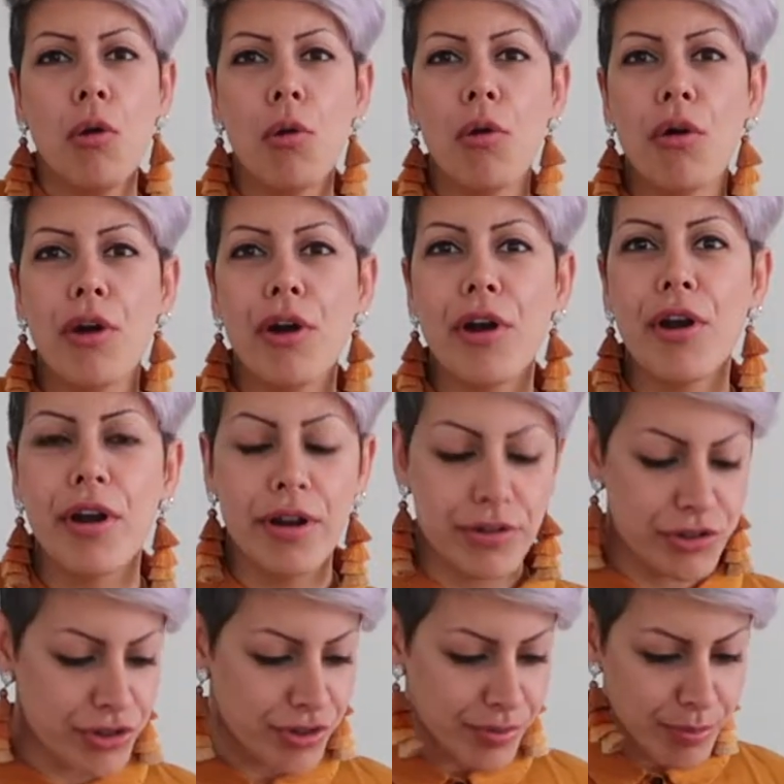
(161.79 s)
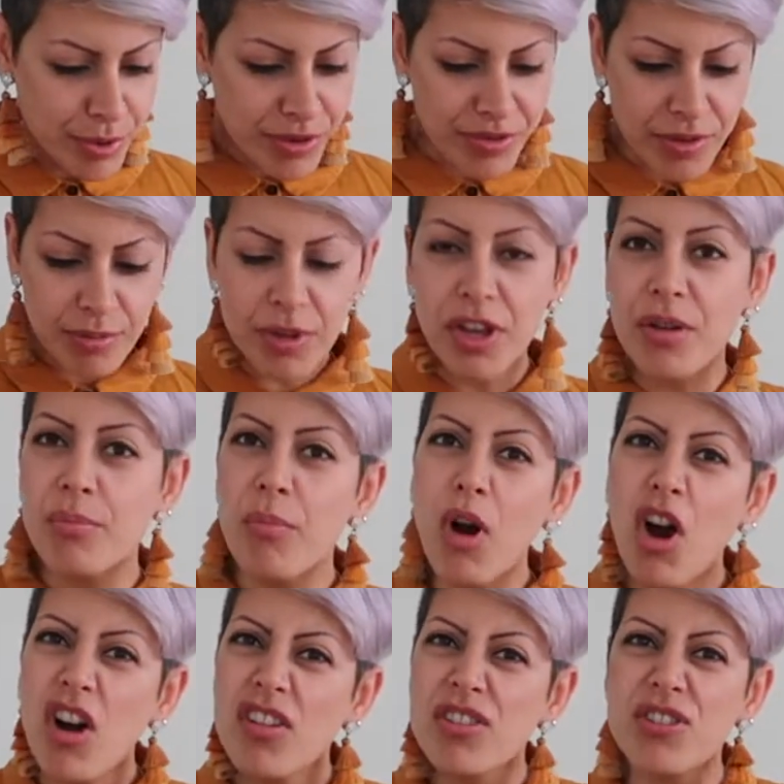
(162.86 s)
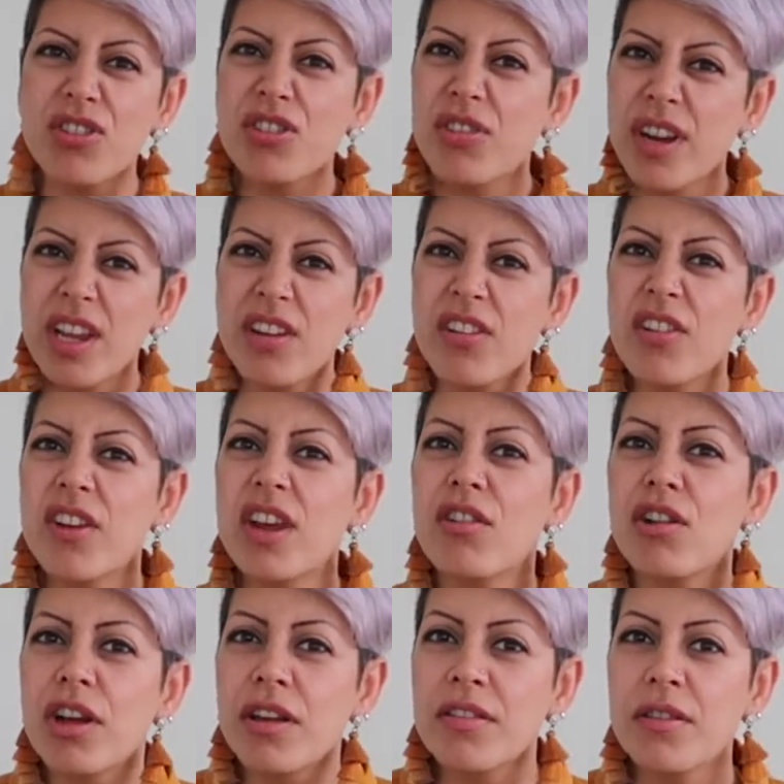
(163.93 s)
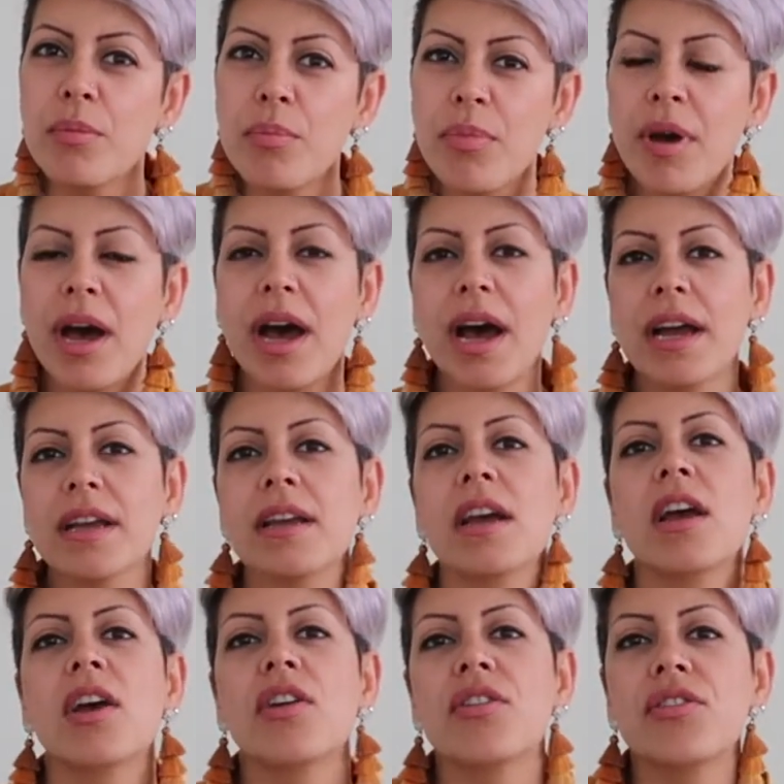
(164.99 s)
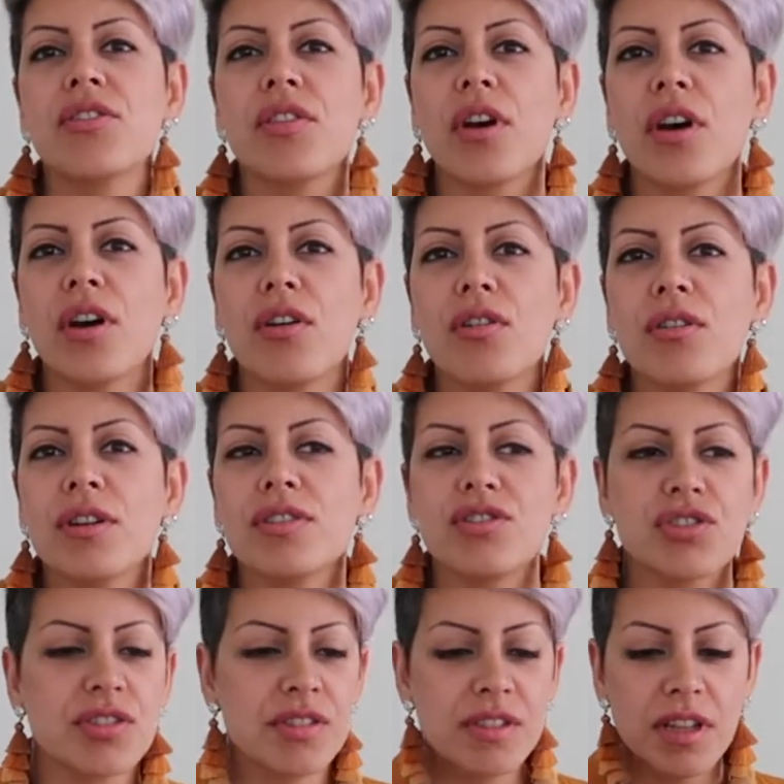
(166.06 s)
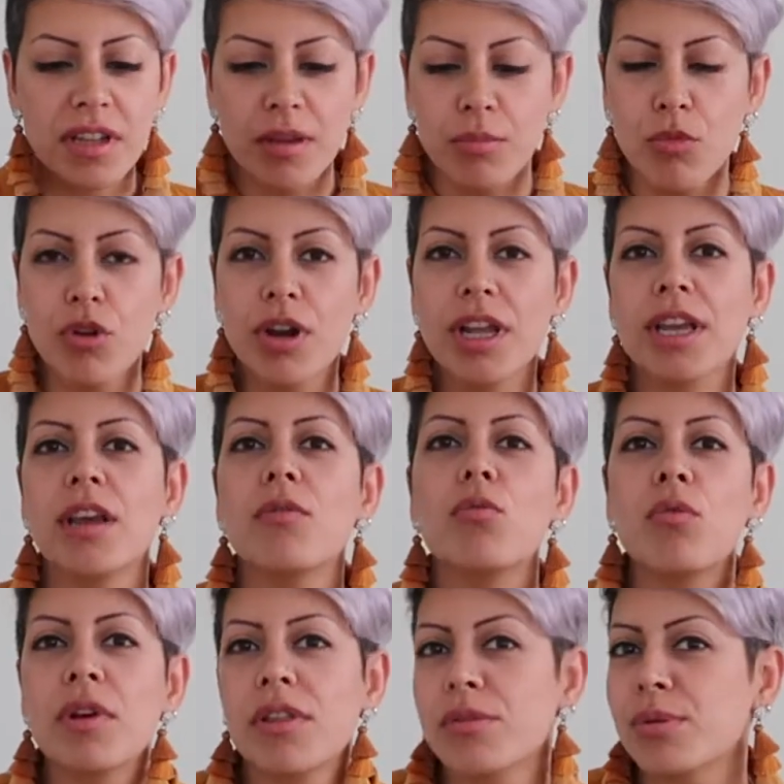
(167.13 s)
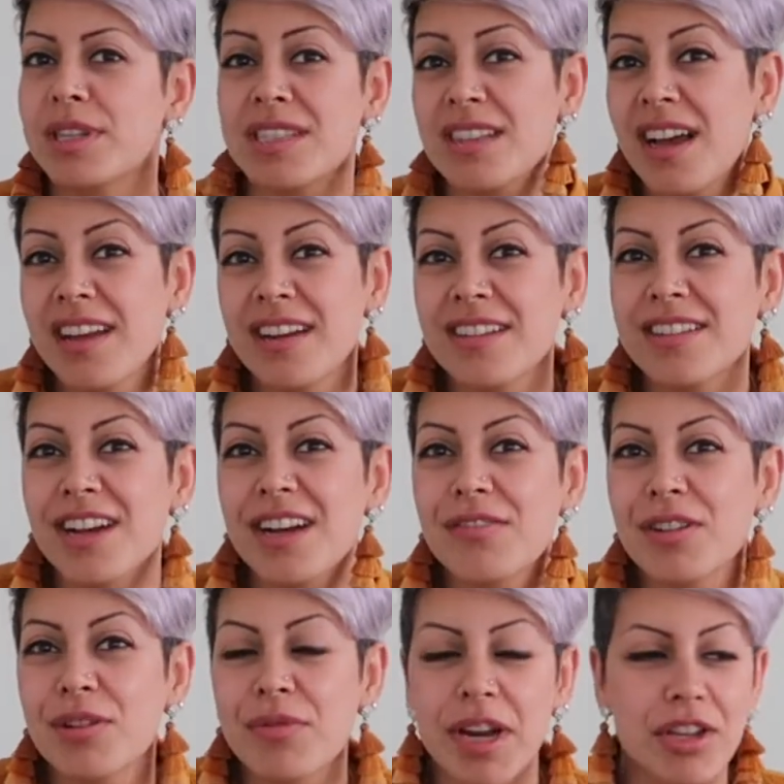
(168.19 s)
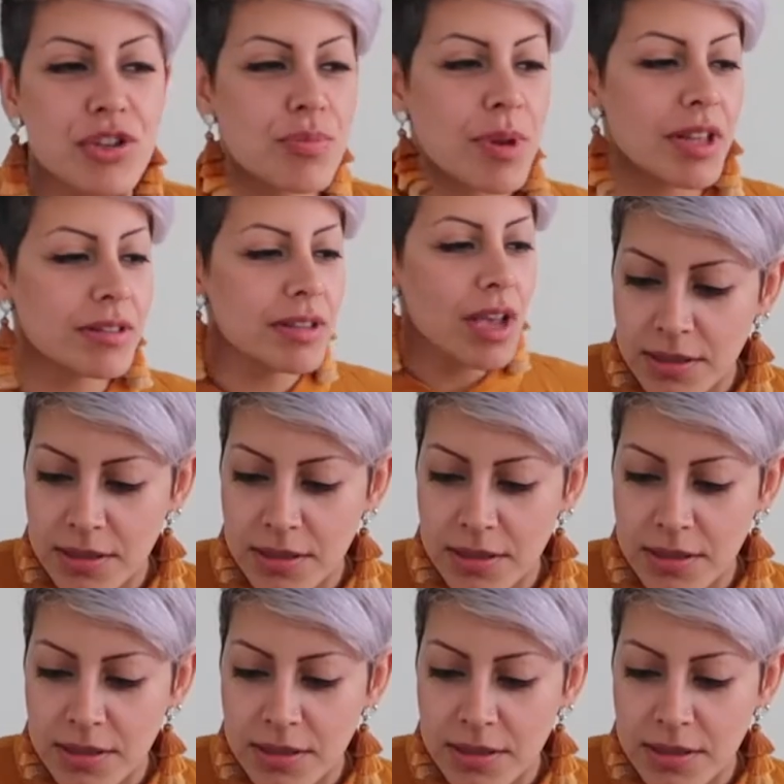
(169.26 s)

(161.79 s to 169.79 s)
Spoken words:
or just put some like moss or greenery in the back, so it's just like more like a three-sided kind of an arrangement.